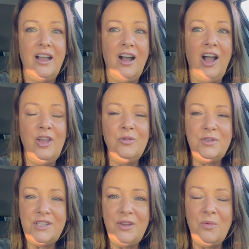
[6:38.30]
I
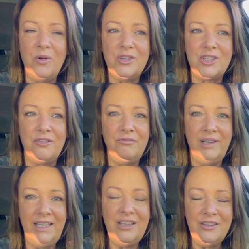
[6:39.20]
also watched a
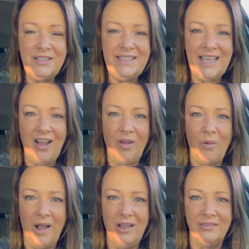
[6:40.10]
really good
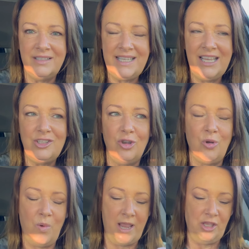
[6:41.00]
DIY on
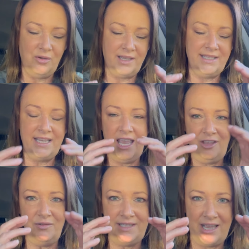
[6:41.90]
TikTok where you can
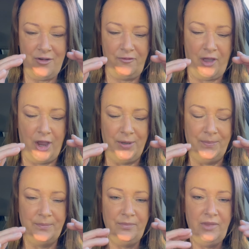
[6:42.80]
take your cell
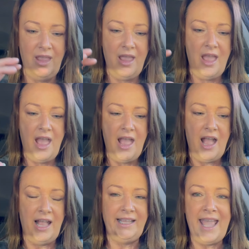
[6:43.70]
phone
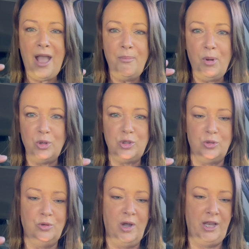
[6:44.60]
and get a
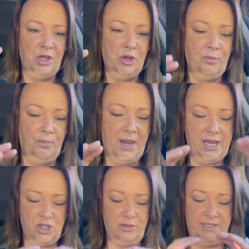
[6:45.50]
bottle and you
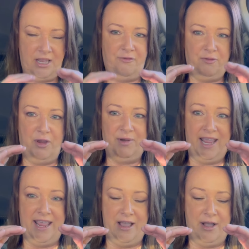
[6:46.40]
place your cell phone
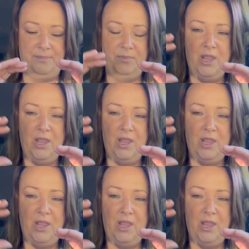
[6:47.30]
here,